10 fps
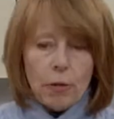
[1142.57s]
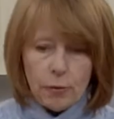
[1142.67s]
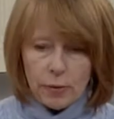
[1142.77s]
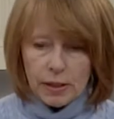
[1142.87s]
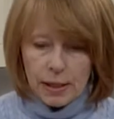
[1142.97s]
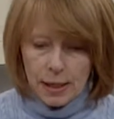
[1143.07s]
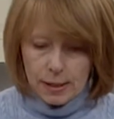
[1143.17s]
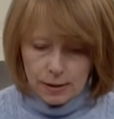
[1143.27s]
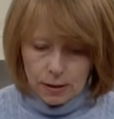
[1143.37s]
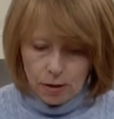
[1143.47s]
3
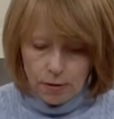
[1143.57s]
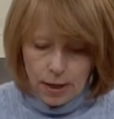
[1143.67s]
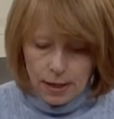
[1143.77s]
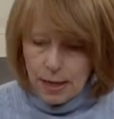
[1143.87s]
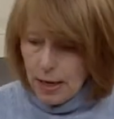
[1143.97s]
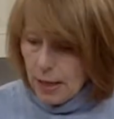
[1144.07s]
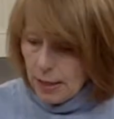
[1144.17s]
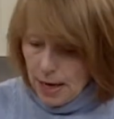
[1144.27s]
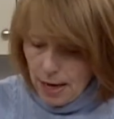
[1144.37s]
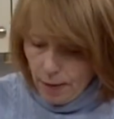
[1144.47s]
days, all right?
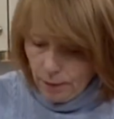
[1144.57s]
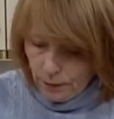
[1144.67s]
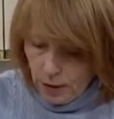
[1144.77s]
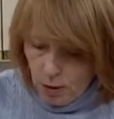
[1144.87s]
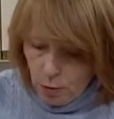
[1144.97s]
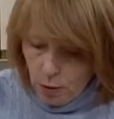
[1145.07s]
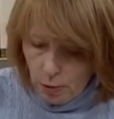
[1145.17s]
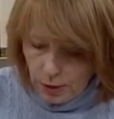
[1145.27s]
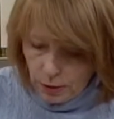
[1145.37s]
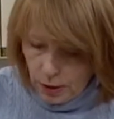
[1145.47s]
Now, what
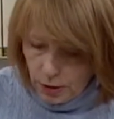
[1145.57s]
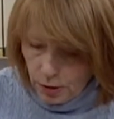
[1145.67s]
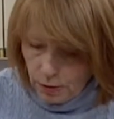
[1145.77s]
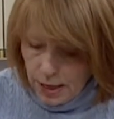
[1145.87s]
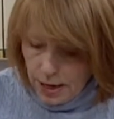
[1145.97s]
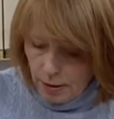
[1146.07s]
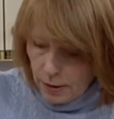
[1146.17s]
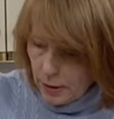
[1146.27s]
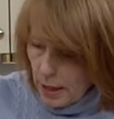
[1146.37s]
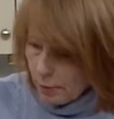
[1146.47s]
we're going to do now
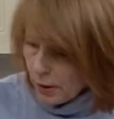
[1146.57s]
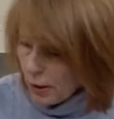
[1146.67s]
is I'm going to